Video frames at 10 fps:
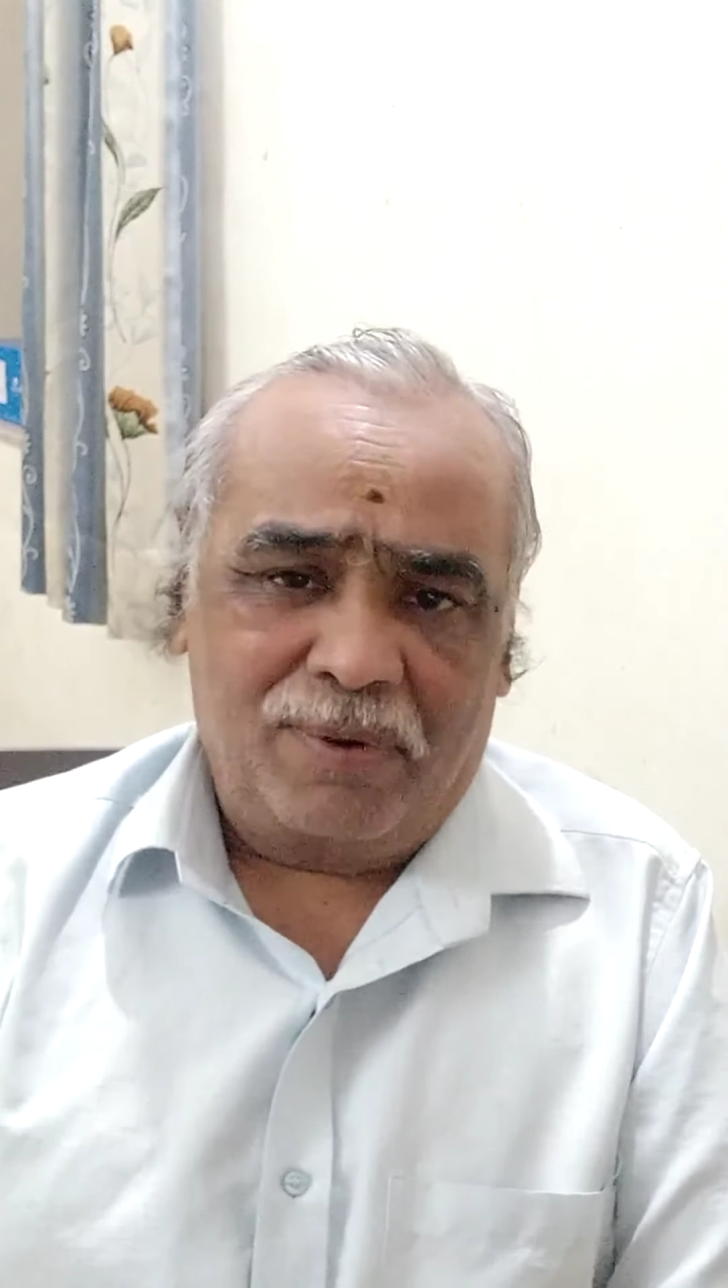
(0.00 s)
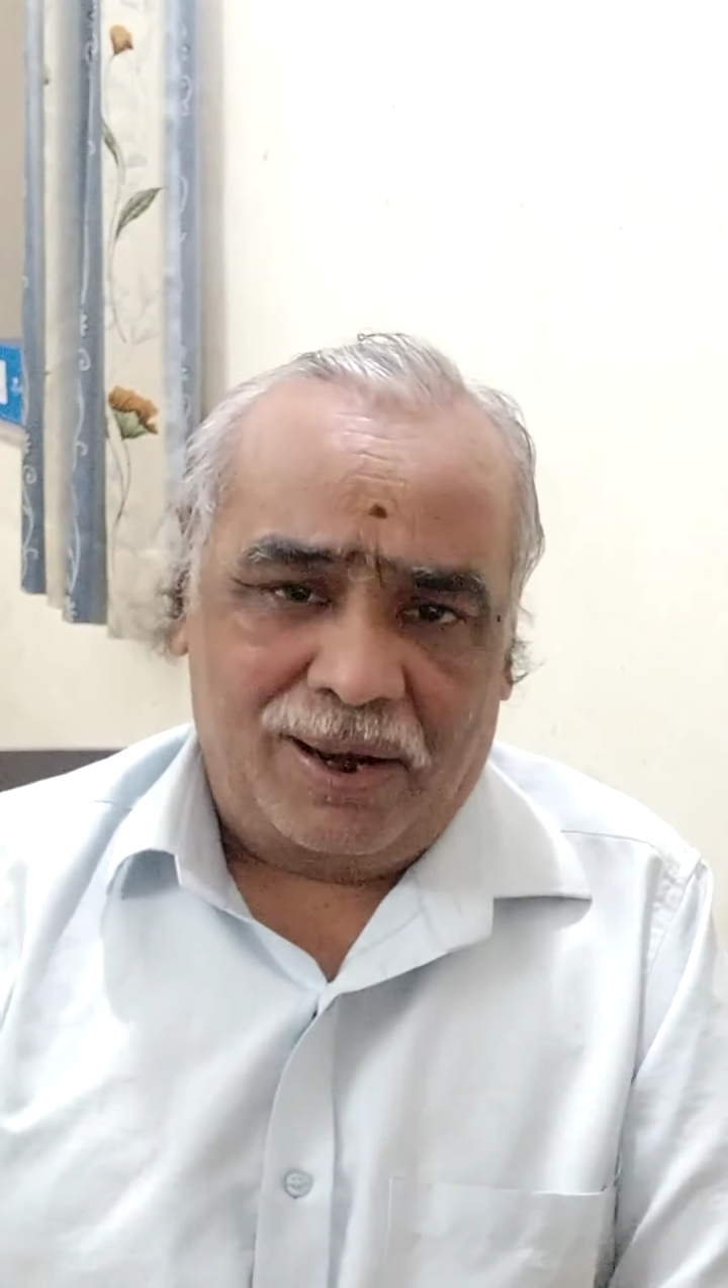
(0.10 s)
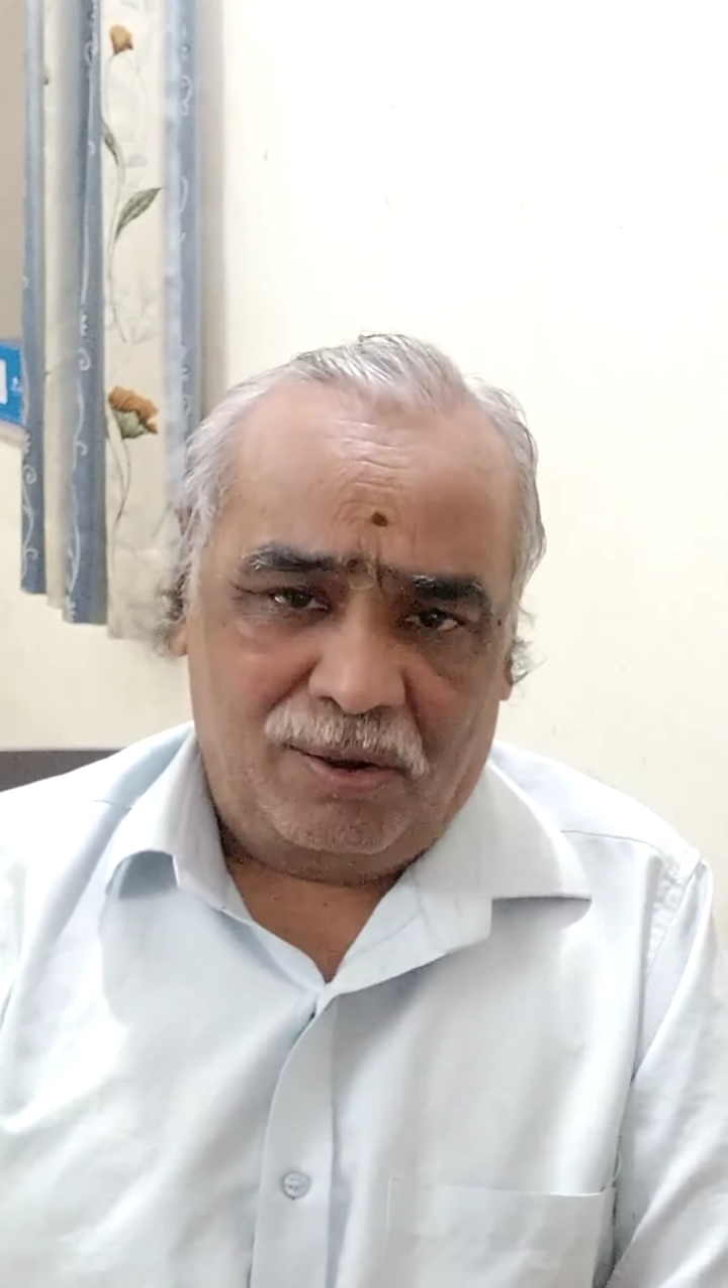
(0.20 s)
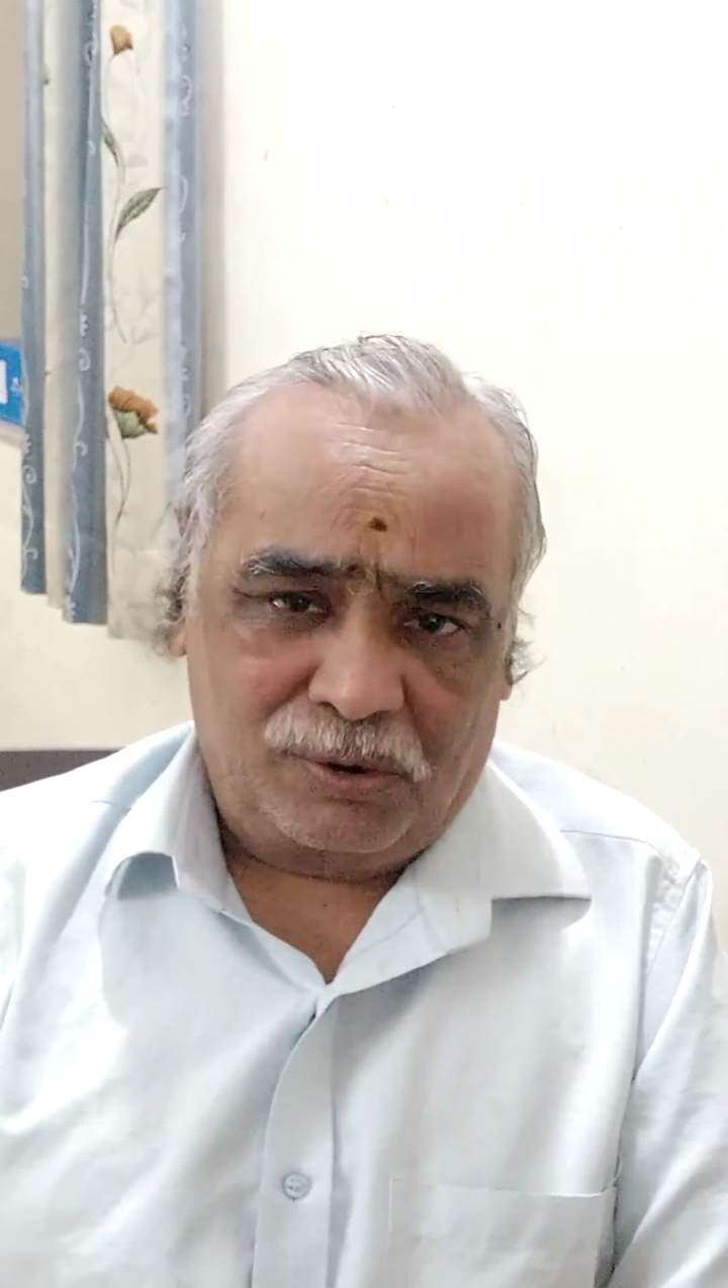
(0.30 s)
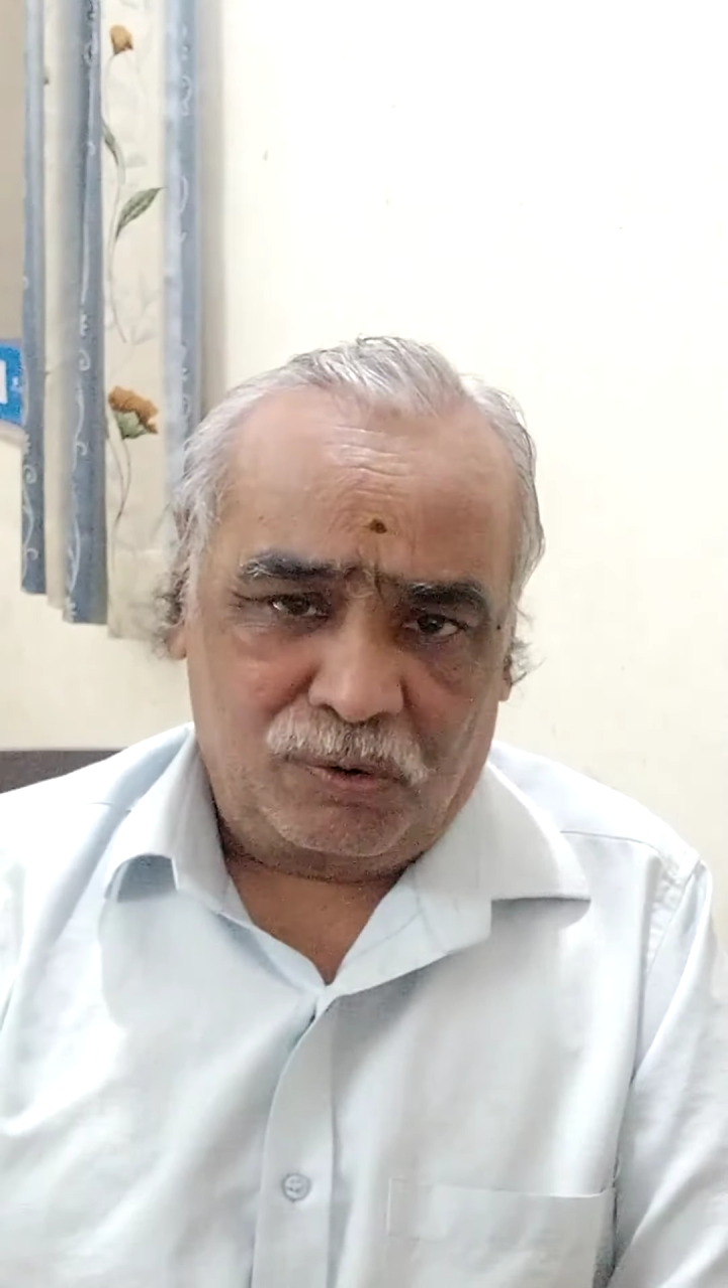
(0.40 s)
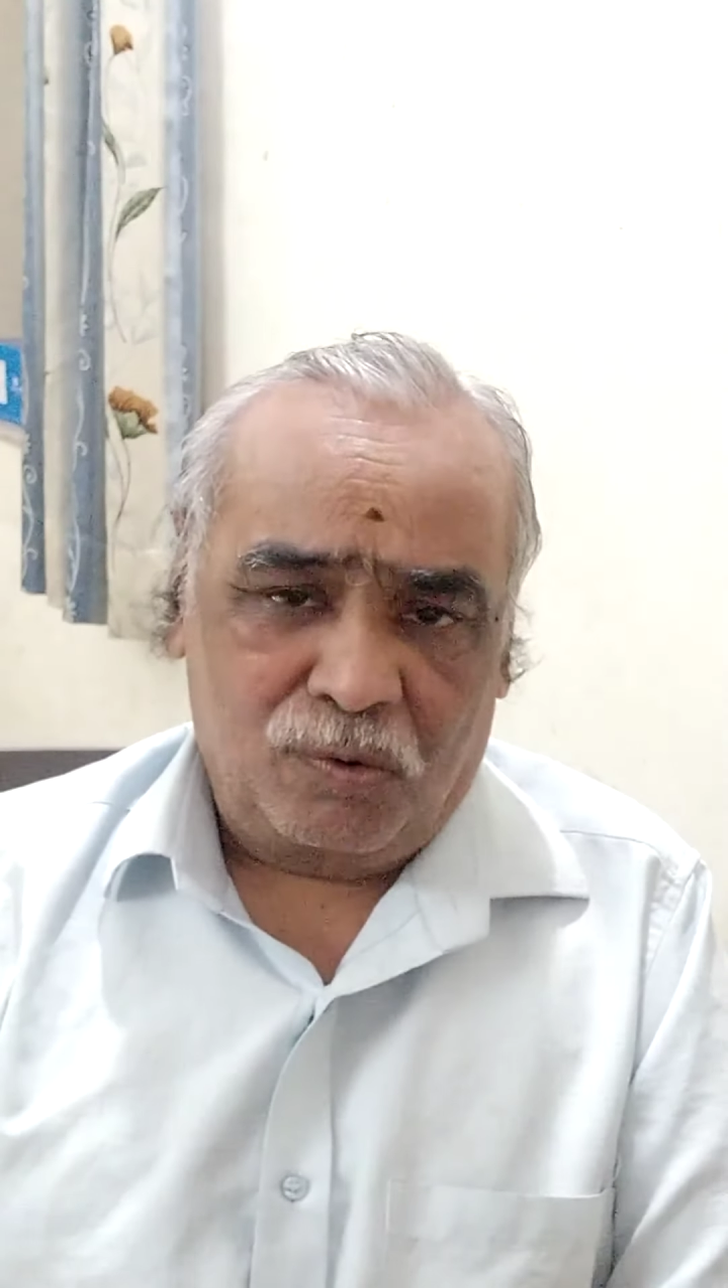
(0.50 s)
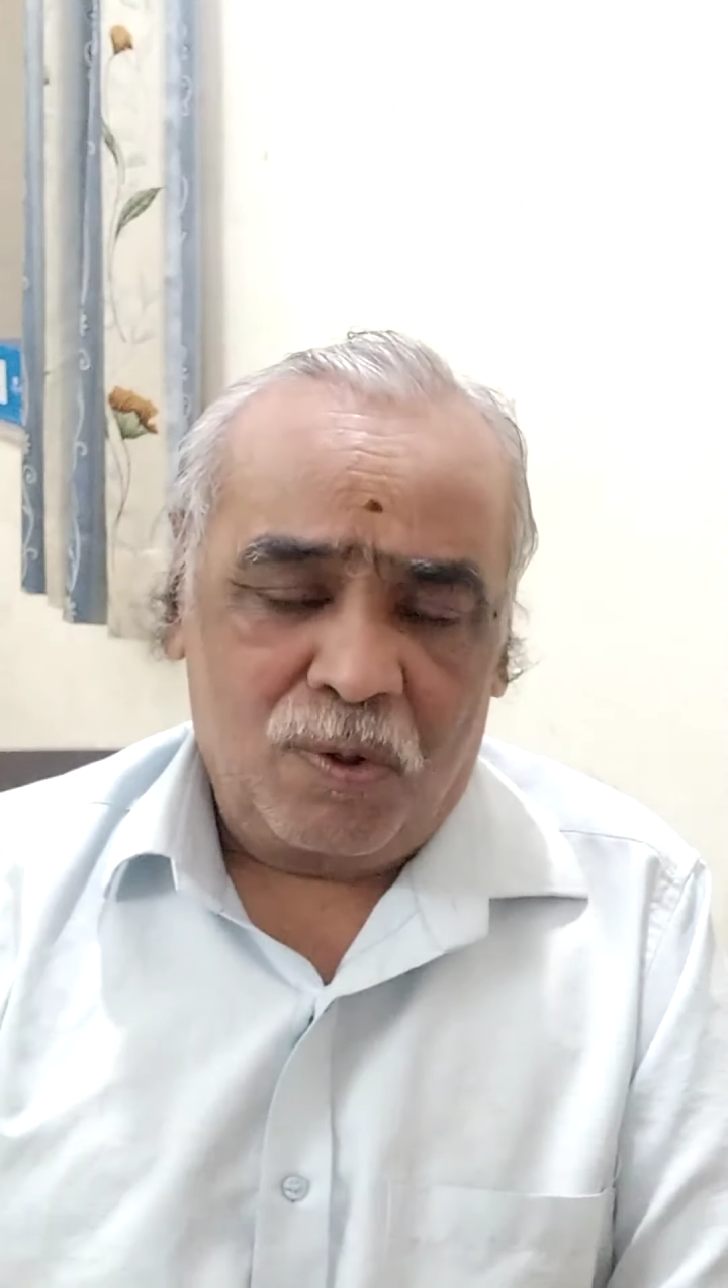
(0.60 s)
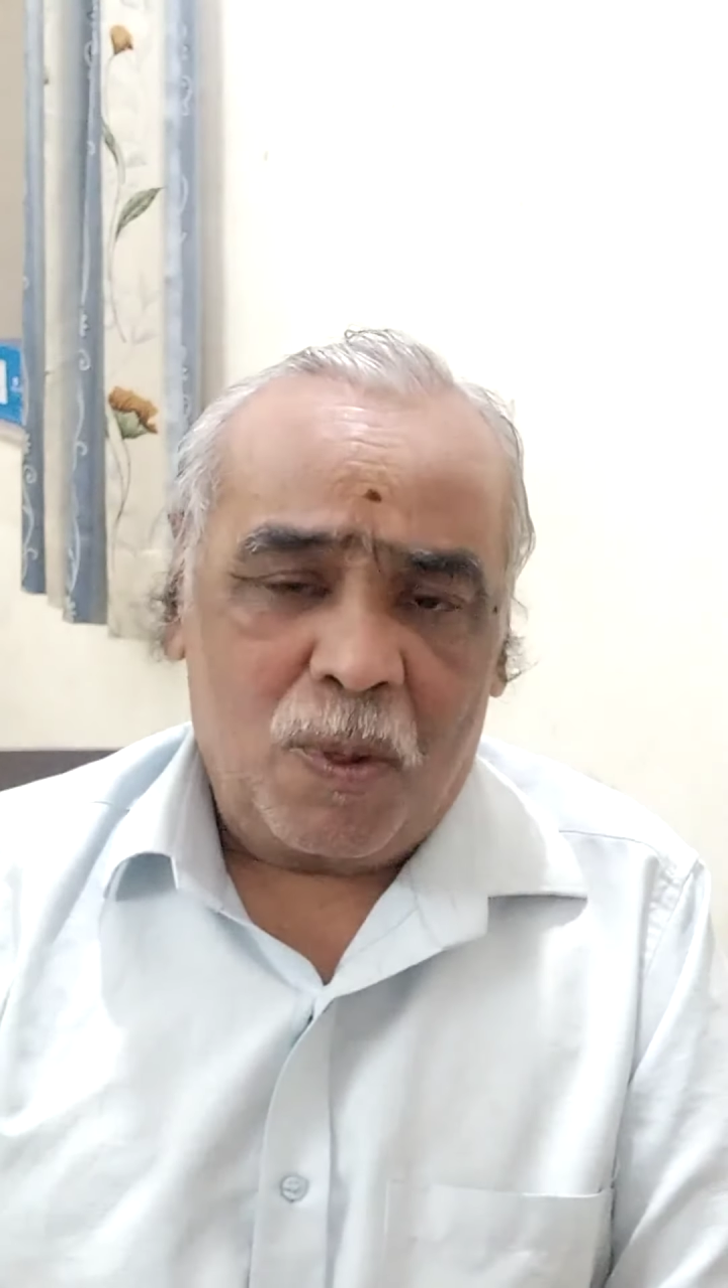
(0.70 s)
well also.